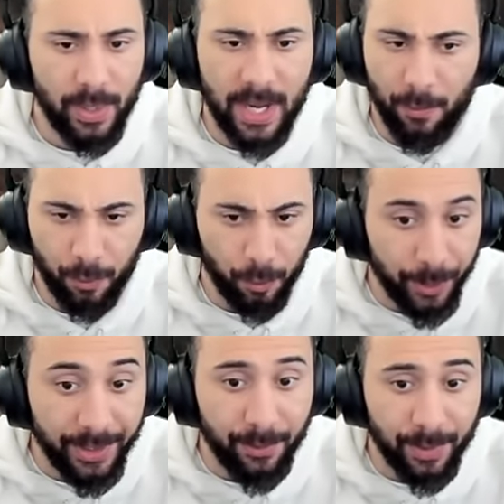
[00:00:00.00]
We got a
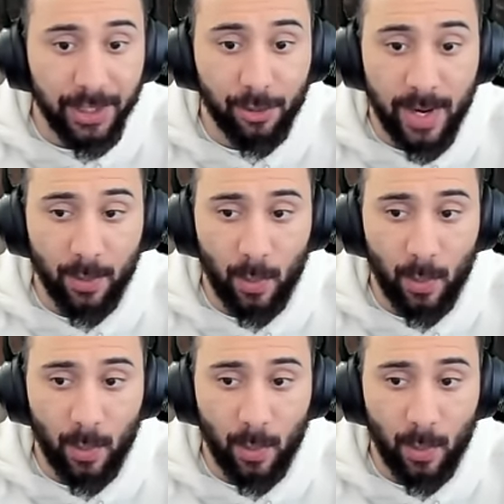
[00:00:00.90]
really, really great